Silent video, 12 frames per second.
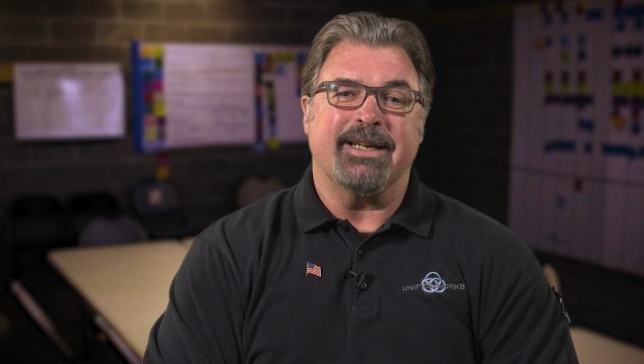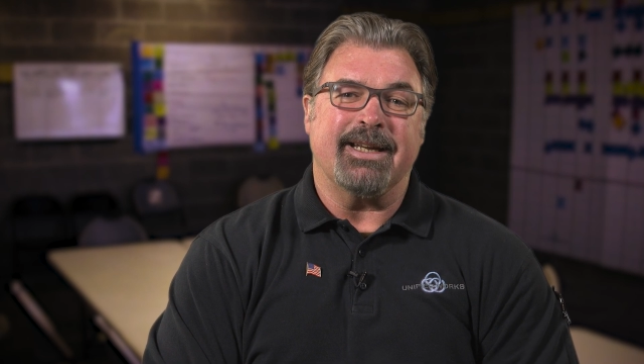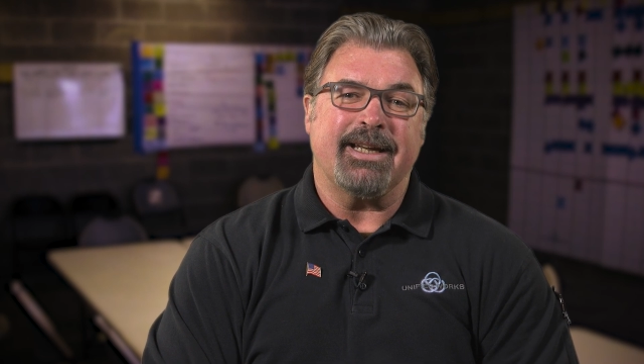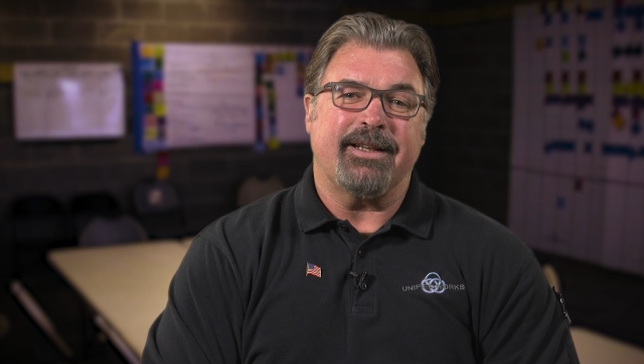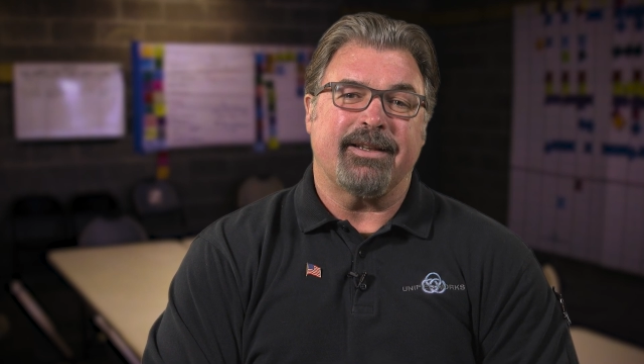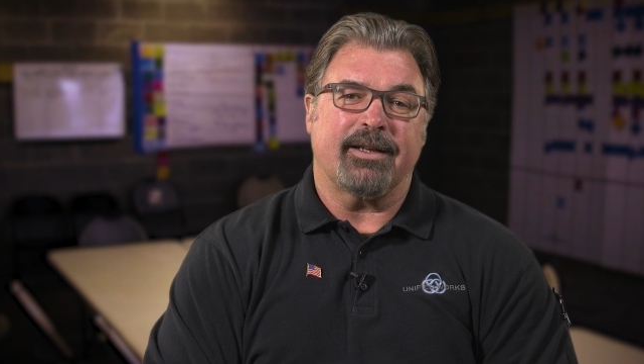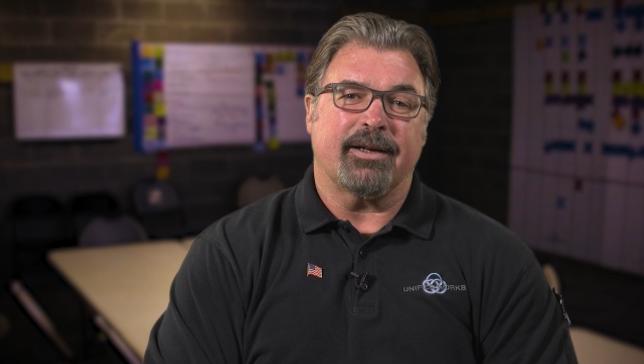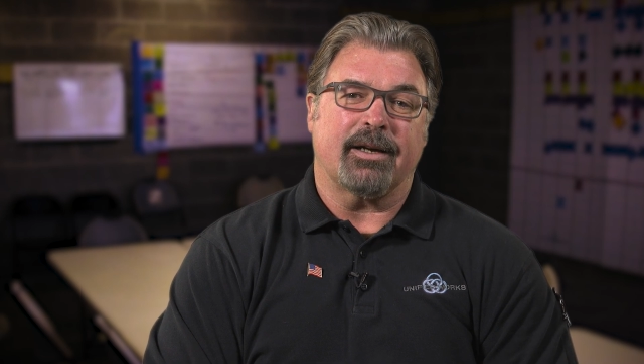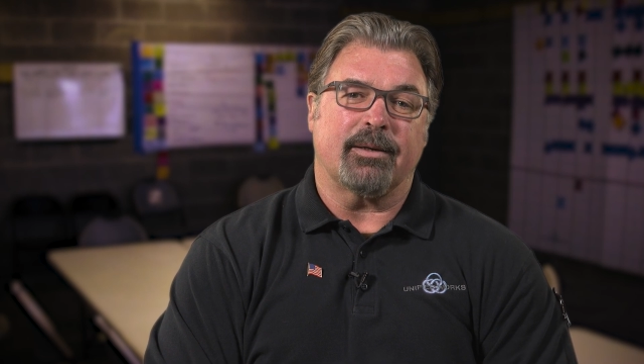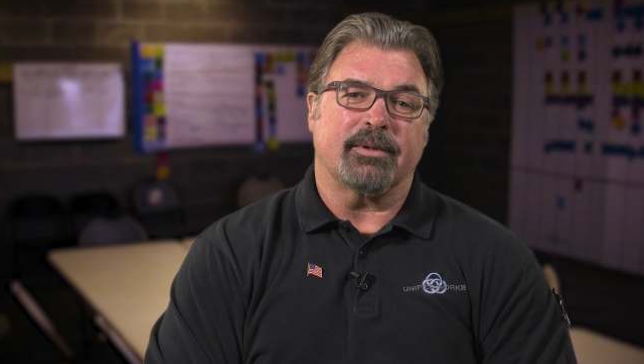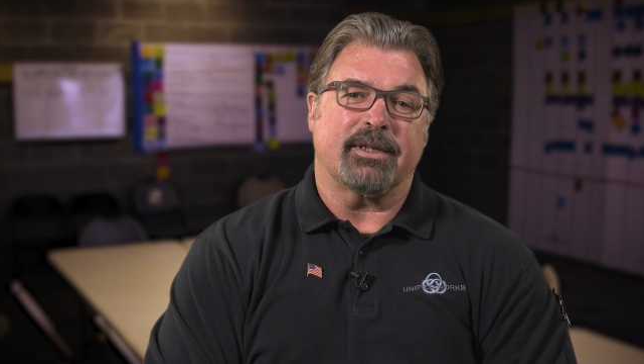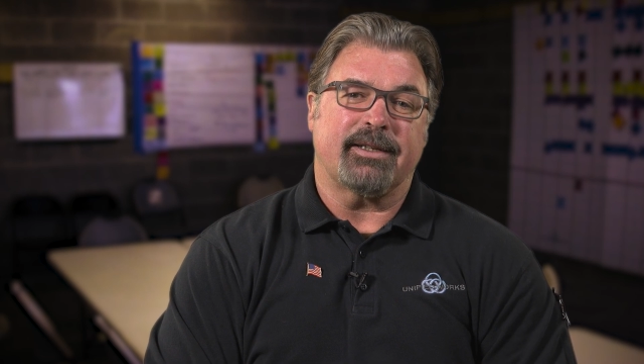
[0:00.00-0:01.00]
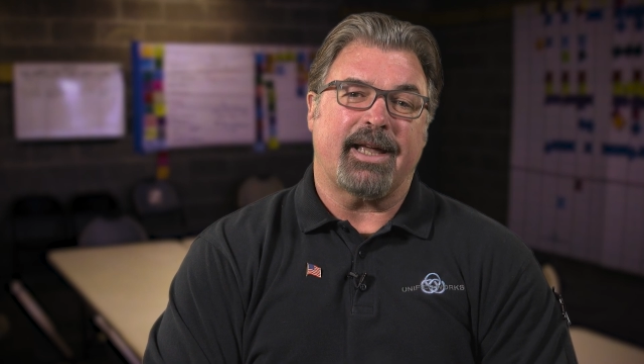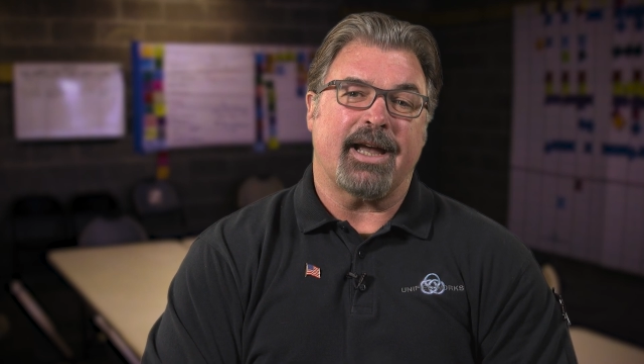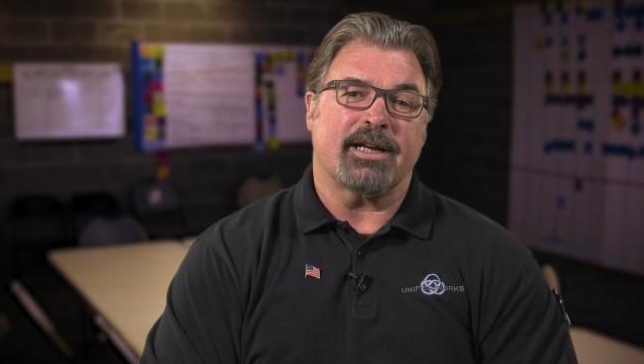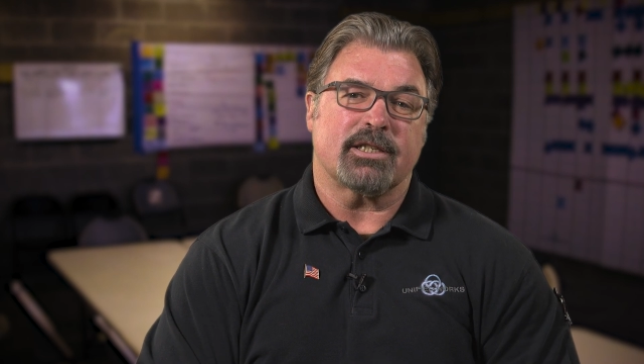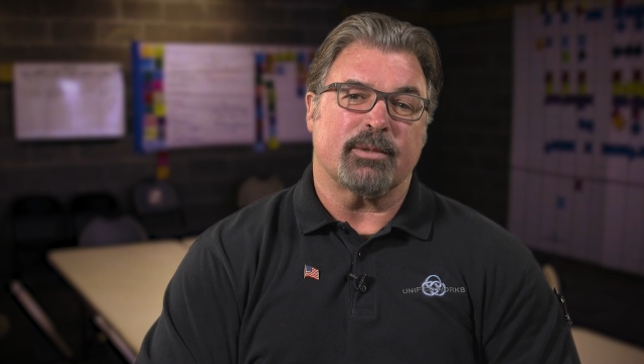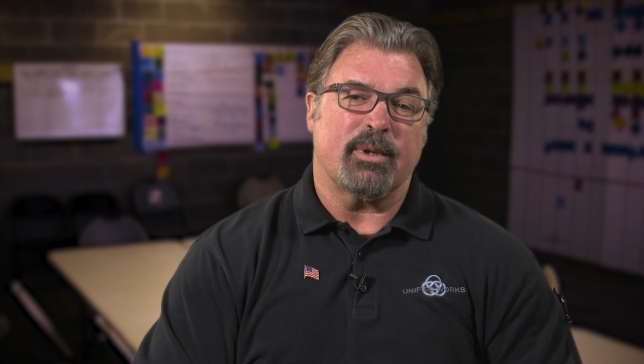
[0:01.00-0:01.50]
neat, the
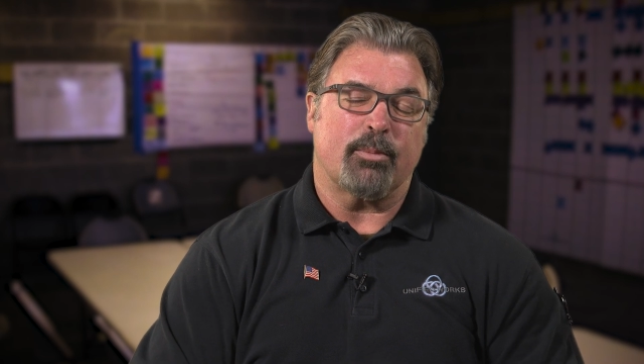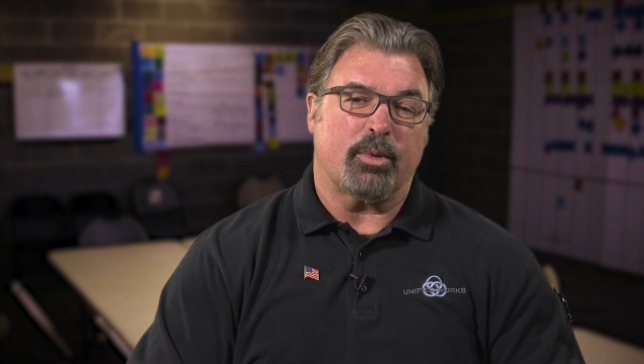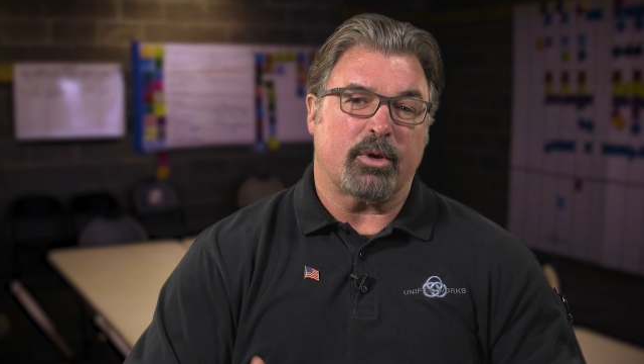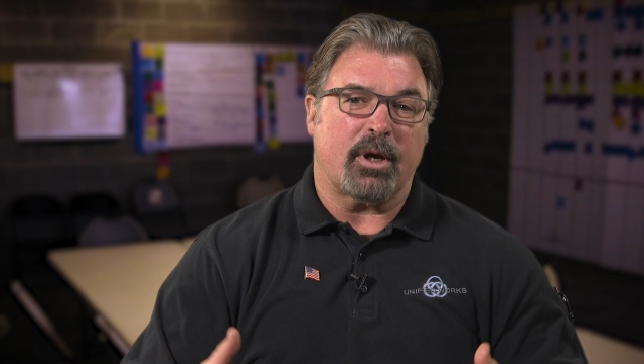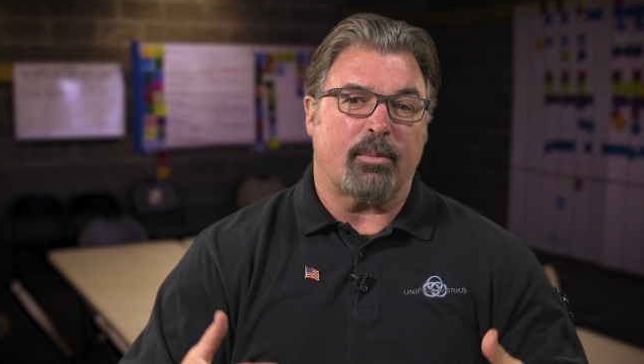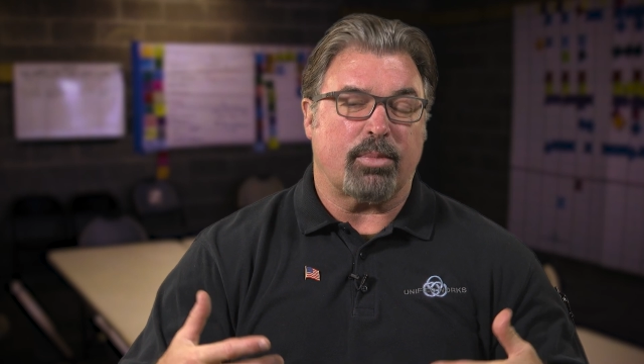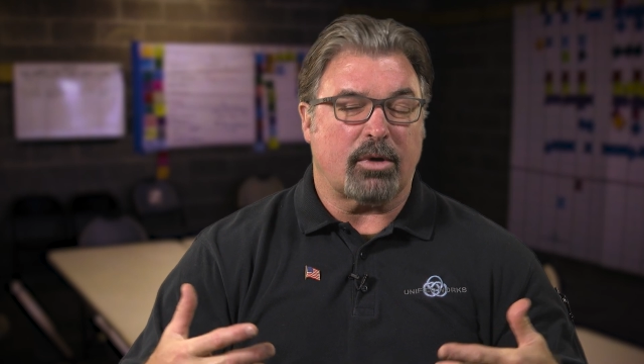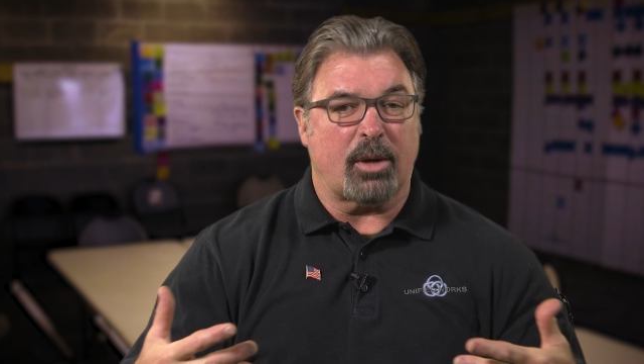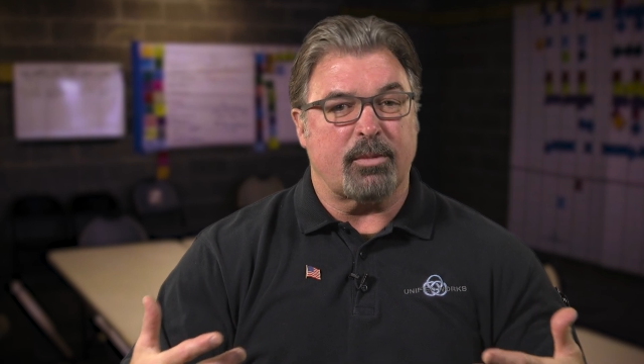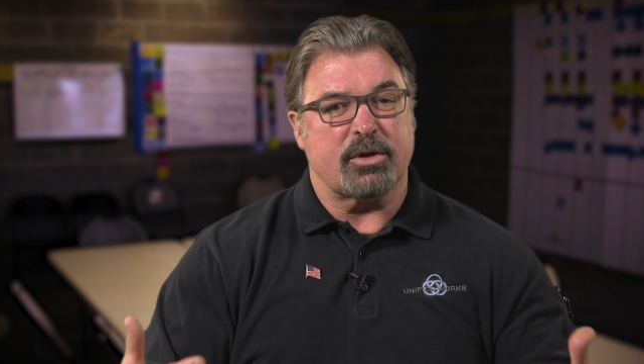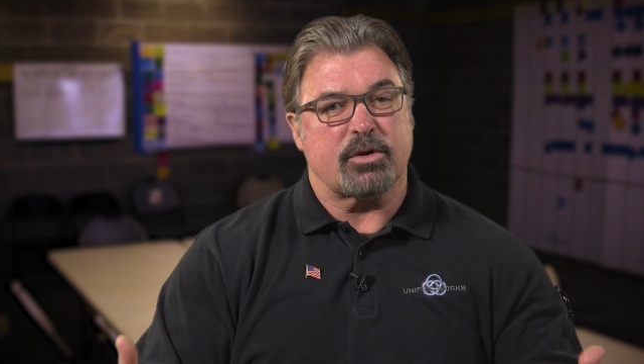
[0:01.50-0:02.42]
tags to be put up plumb and